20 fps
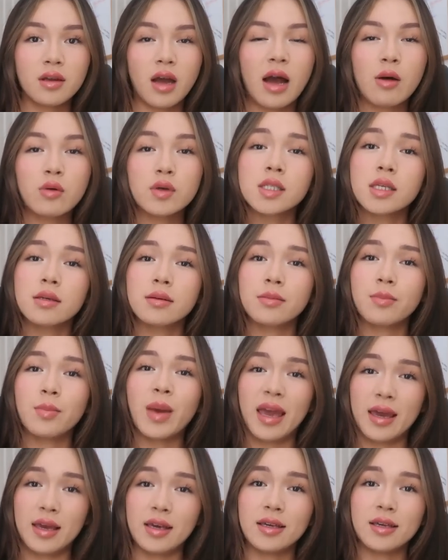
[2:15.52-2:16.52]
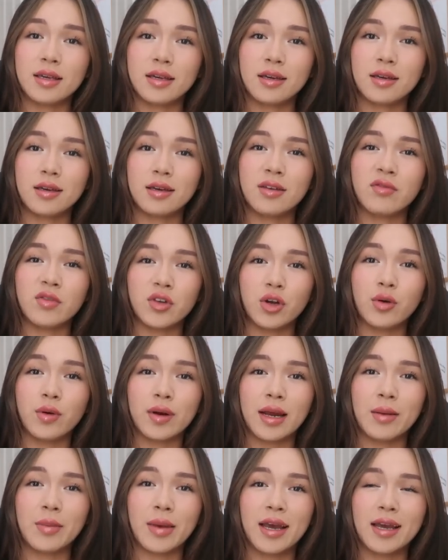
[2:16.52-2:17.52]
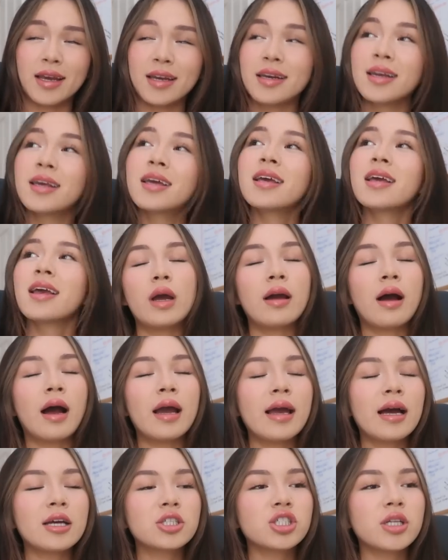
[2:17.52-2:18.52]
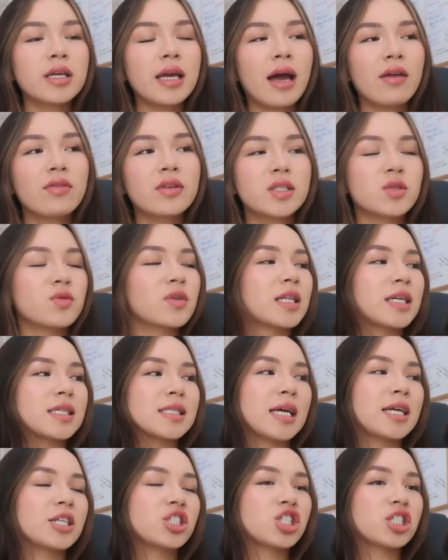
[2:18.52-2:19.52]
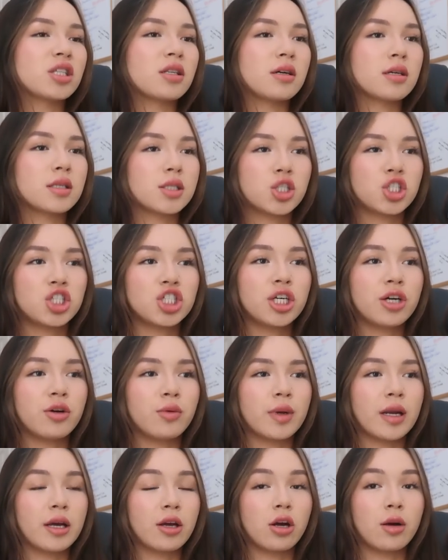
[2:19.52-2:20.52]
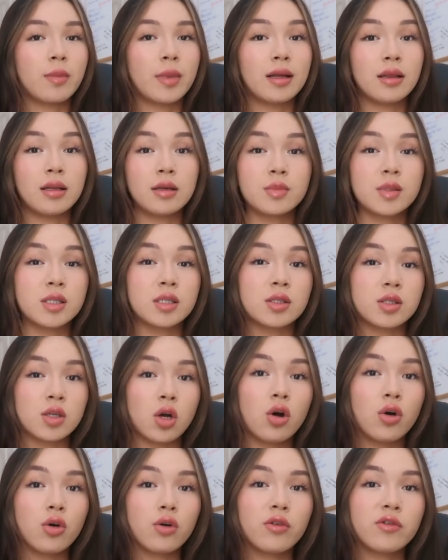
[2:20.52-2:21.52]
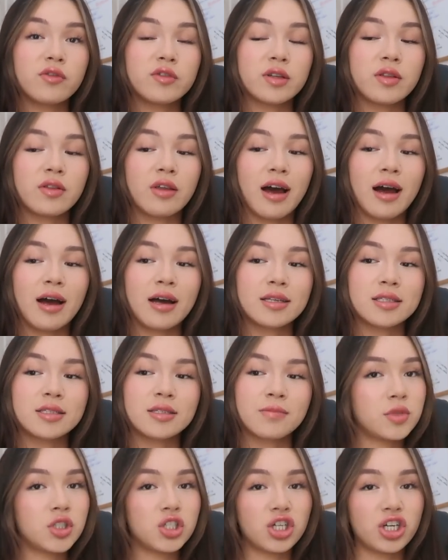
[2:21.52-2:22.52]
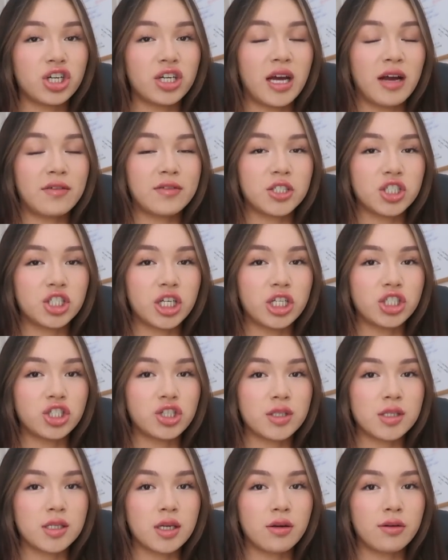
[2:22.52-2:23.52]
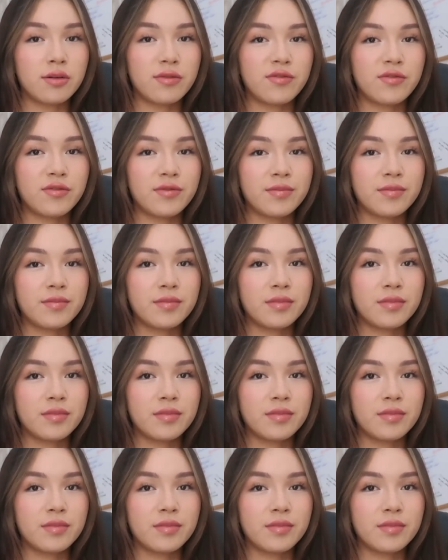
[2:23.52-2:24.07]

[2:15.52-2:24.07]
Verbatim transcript: I wasn't peaking, if you know what I mean. I actually had this realization last year when I got my lips dissolved that you don't have to change yourself.